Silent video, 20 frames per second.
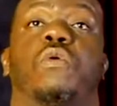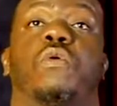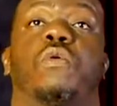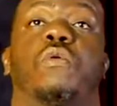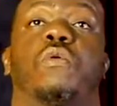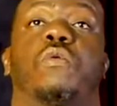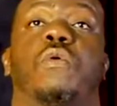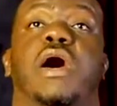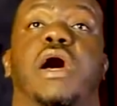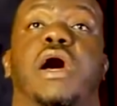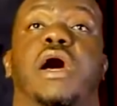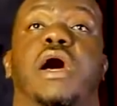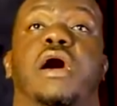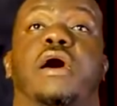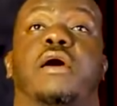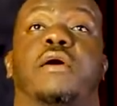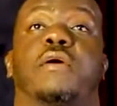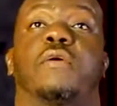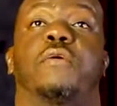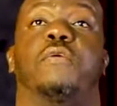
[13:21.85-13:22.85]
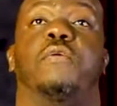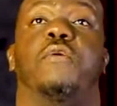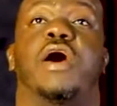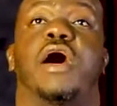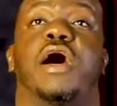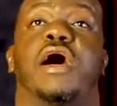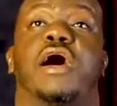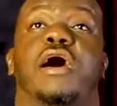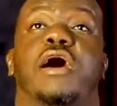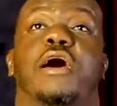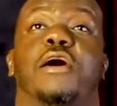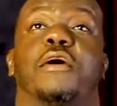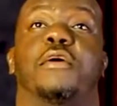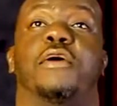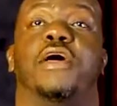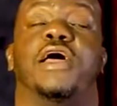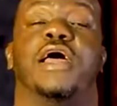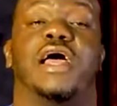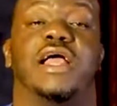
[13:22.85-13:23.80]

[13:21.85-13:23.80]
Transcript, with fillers: wow, wow.